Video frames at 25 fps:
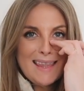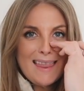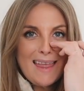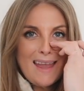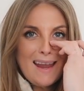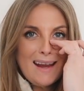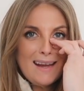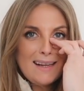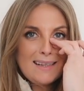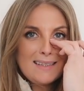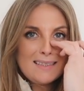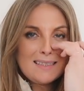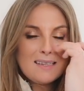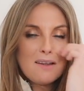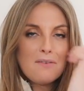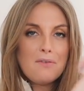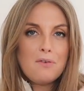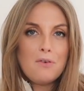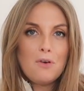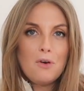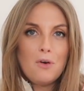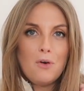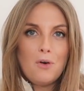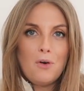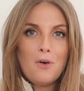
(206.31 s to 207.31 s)
things
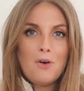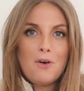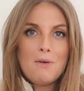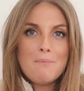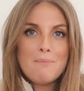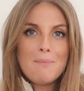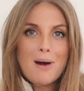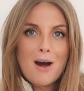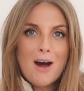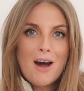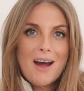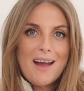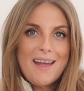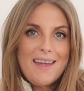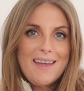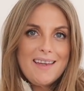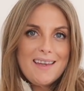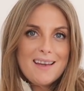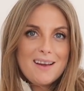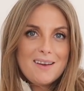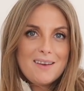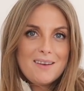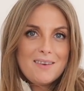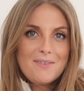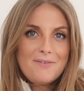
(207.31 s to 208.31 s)
for
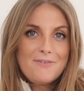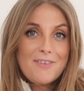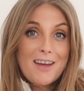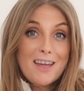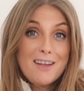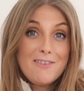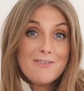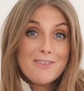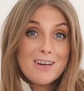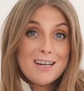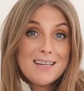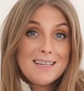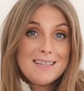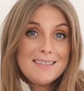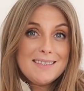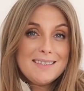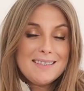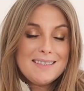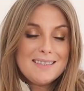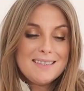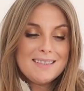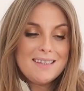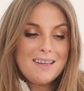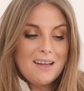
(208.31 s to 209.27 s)
my favorites,